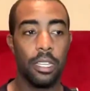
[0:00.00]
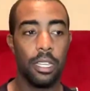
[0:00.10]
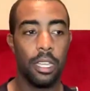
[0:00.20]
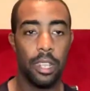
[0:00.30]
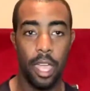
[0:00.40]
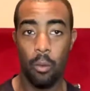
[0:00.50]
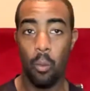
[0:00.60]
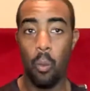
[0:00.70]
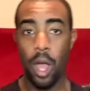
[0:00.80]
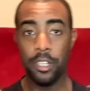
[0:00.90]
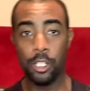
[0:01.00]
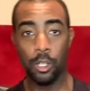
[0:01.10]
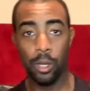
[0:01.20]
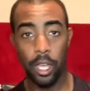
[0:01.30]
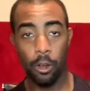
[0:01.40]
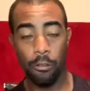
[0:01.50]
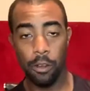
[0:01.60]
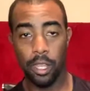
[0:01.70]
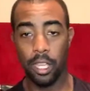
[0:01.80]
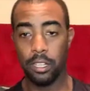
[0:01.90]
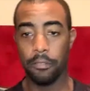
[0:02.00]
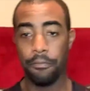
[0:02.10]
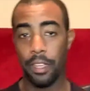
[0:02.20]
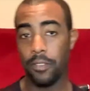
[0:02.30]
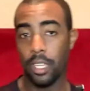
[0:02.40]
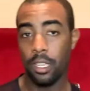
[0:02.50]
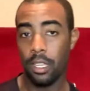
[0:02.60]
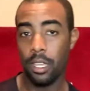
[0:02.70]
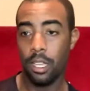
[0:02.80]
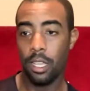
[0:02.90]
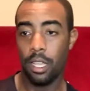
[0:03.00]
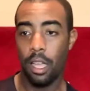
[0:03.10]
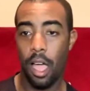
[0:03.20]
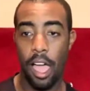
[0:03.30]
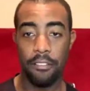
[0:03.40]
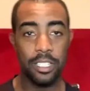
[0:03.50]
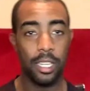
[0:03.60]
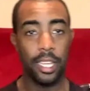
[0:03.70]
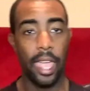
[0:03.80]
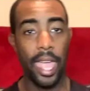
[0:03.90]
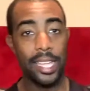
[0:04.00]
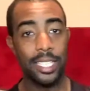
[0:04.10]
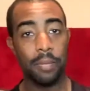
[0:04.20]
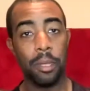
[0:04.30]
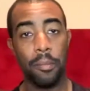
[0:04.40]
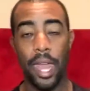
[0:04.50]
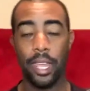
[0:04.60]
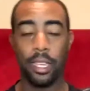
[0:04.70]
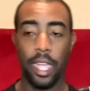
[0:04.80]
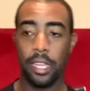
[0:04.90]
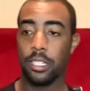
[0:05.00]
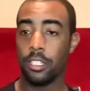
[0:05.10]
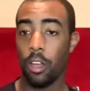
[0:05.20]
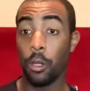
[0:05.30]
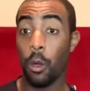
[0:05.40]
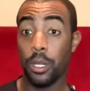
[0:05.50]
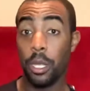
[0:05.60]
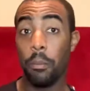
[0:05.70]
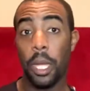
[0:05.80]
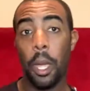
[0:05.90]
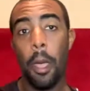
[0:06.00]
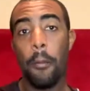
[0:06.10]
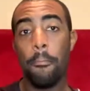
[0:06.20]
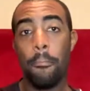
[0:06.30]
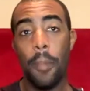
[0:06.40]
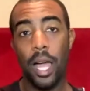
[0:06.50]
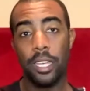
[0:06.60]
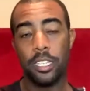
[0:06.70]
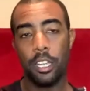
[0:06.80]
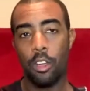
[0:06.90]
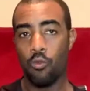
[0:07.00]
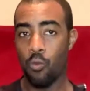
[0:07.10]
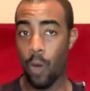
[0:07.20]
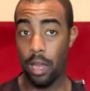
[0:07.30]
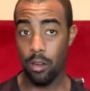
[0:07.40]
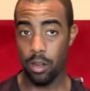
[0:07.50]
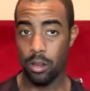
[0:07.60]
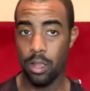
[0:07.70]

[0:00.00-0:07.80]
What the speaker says: Now, once you get over the age of 50, obviously asymptomatic cases are going to be much rarer.